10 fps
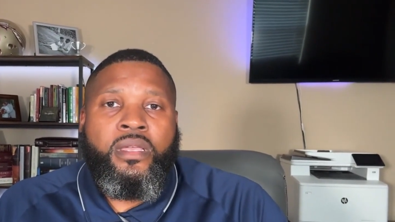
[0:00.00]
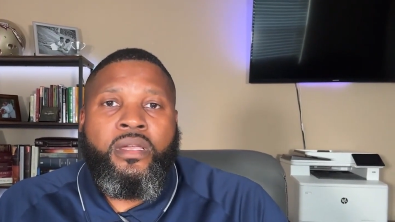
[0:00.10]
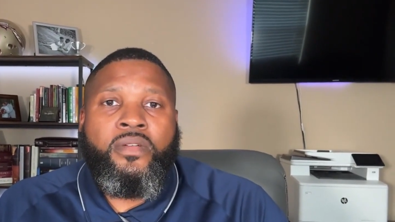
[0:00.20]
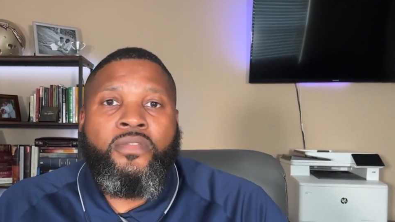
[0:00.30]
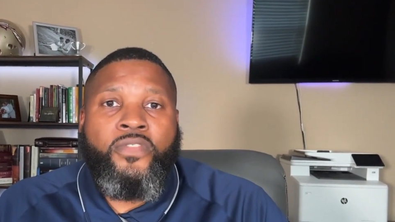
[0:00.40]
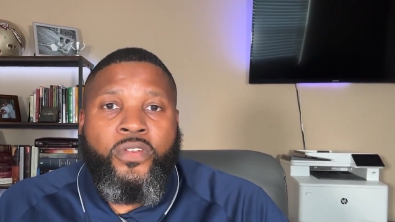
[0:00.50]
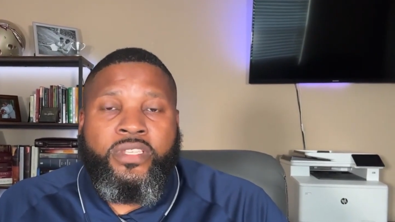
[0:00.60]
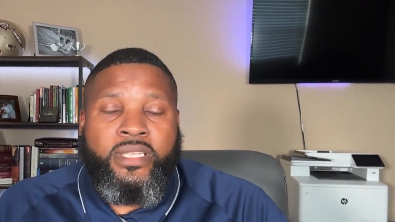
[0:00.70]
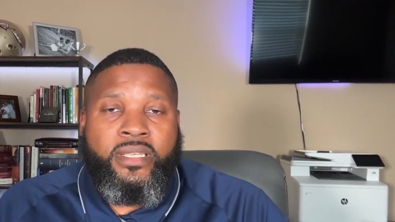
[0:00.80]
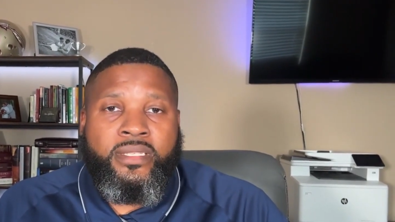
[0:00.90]

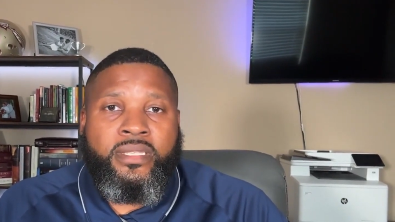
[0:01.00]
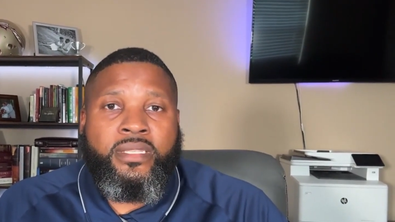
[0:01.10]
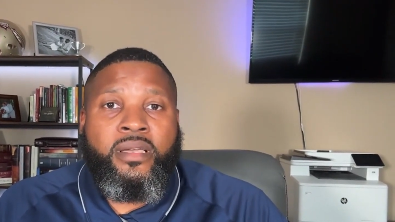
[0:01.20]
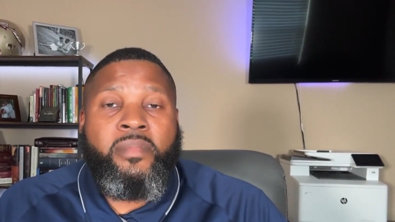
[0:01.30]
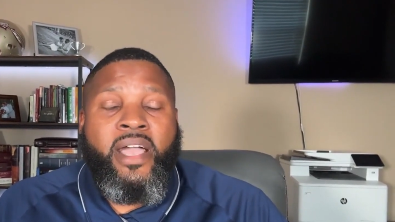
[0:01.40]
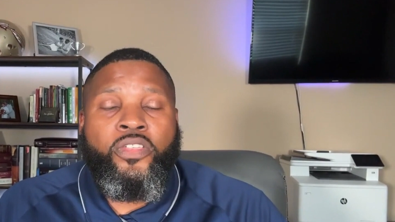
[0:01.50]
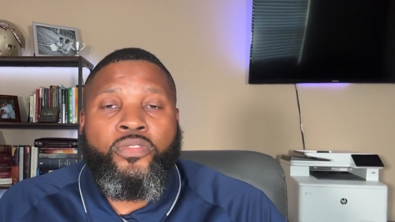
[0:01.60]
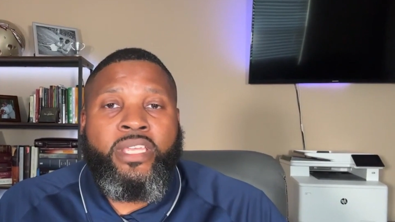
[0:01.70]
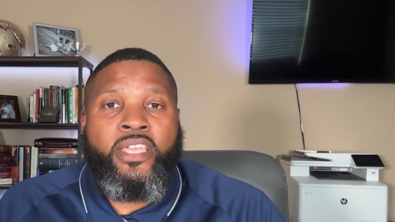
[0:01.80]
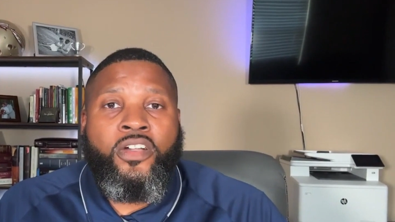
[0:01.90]
versus the amount
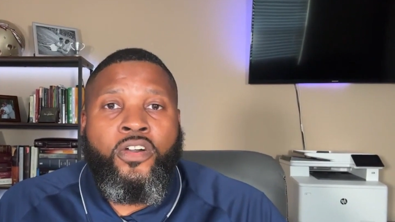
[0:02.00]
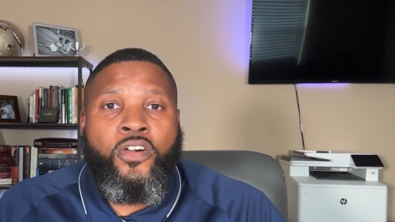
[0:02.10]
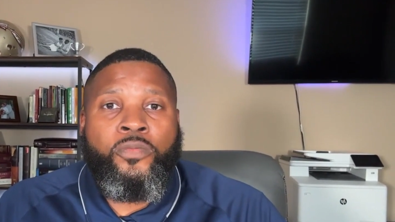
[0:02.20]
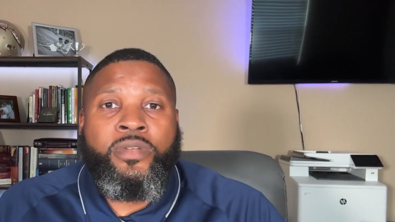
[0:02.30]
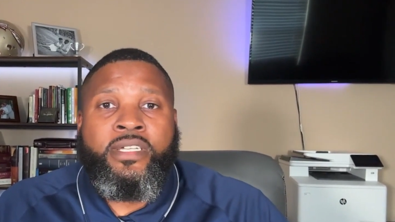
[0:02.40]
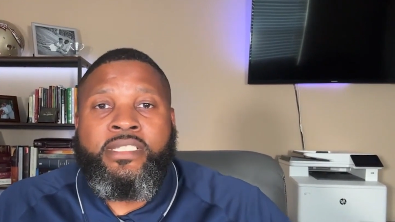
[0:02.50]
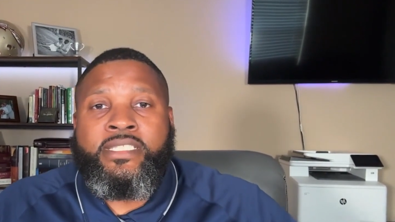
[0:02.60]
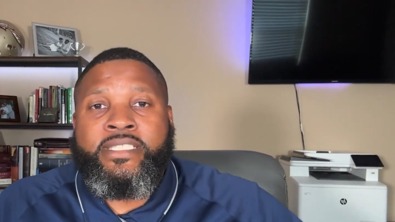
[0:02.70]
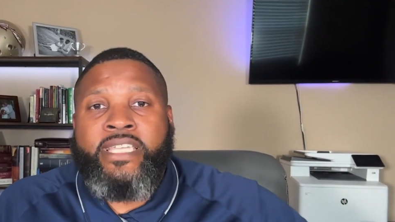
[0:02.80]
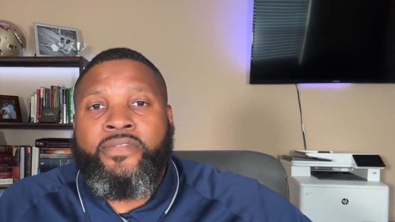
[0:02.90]
you take home
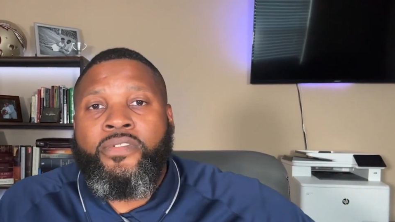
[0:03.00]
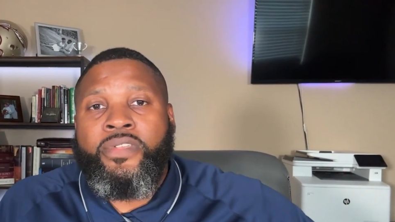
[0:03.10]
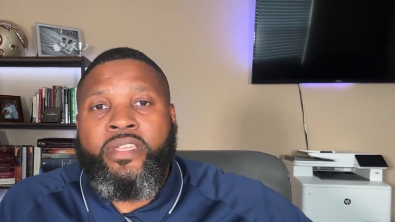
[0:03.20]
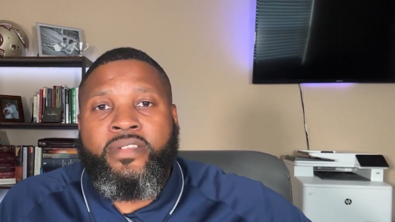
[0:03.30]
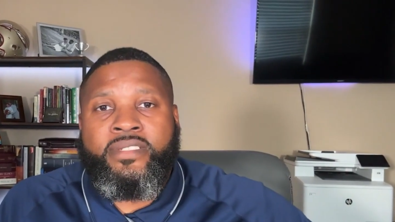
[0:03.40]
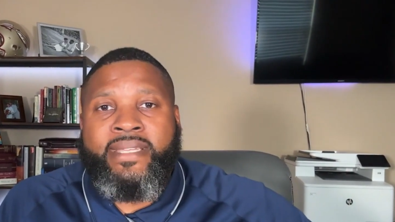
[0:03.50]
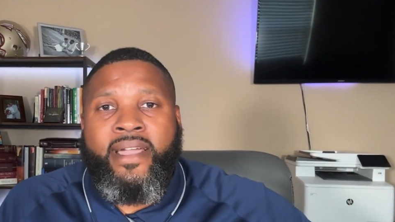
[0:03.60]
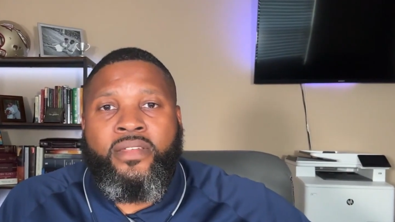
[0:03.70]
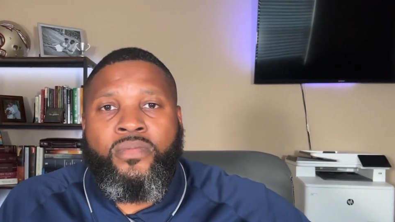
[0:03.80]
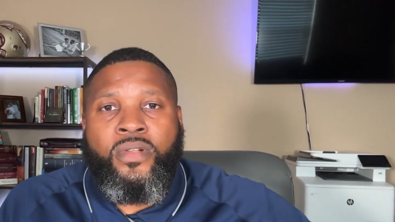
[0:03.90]
several years
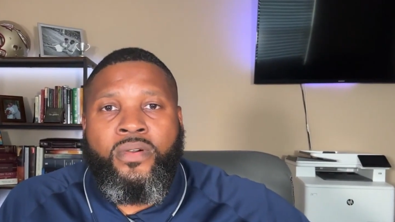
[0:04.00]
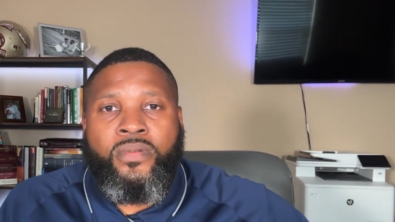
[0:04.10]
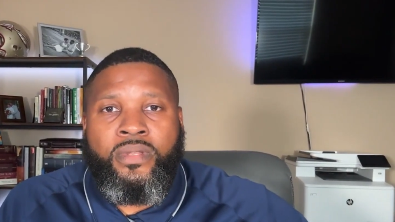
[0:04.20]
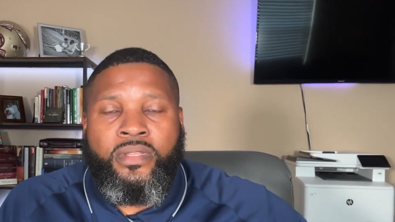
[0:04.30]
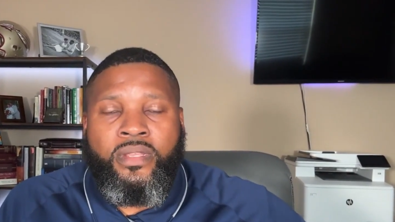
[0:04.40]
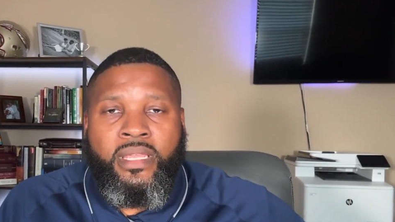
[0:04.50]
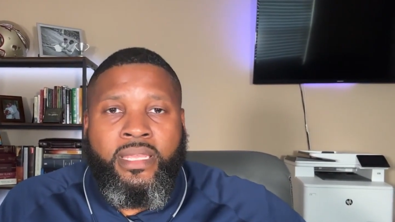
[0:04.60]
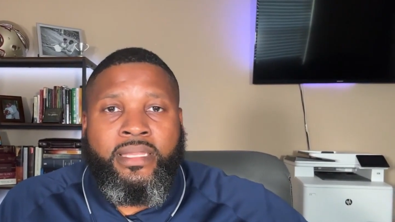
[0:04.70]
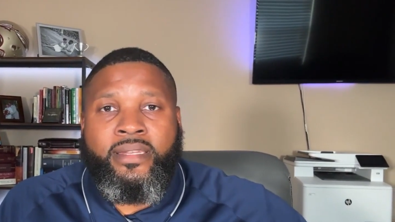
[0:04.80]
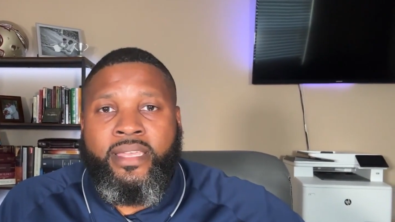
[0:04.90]
down the road
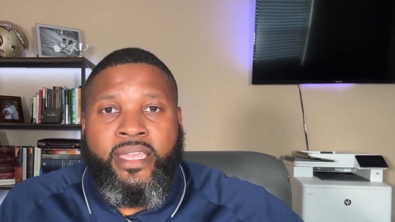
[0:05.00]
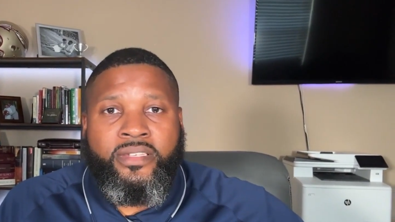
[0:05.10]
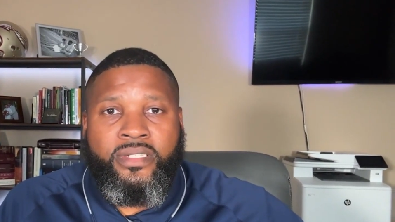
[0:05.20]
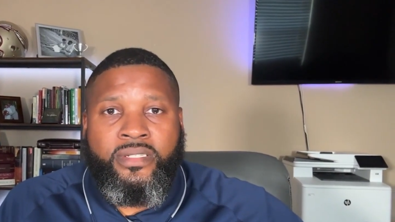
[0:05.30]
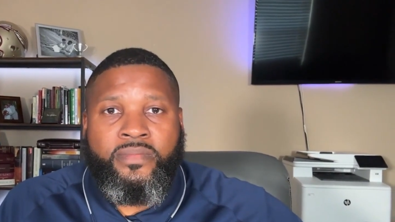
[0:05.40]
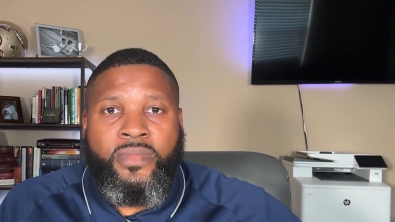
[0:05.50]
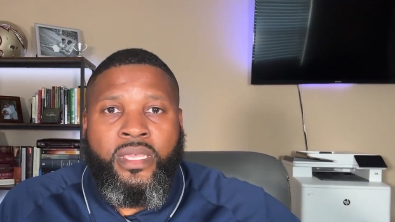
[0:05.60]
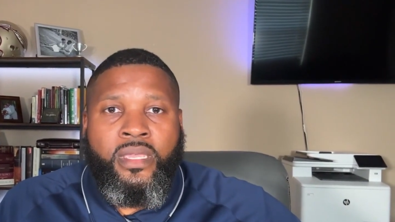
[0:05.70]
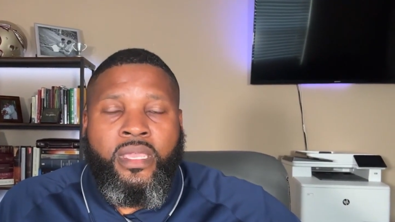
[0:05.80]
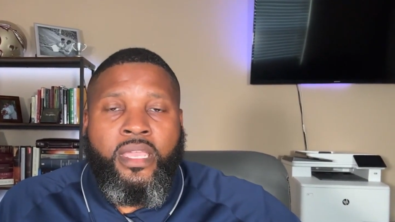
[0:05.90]
in litigation.
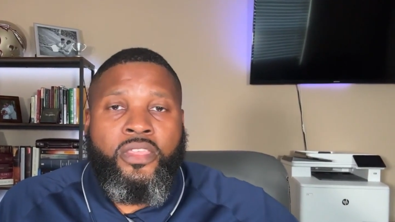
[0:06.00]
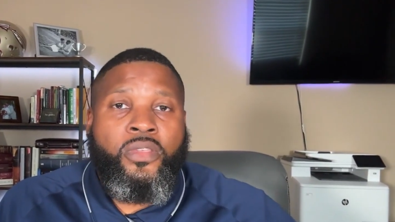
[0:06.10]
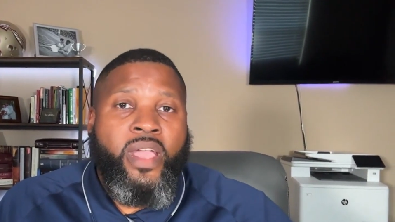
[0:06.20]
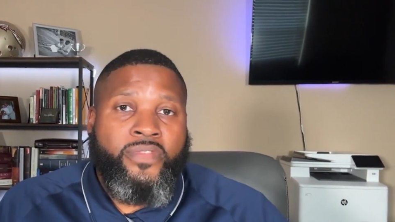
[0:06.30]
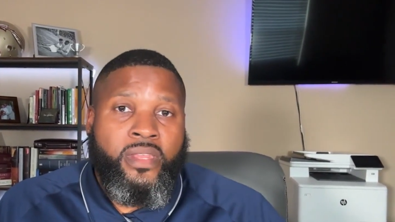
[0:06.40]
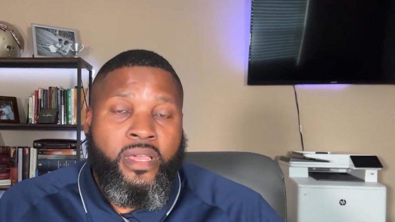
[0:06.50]
And you have to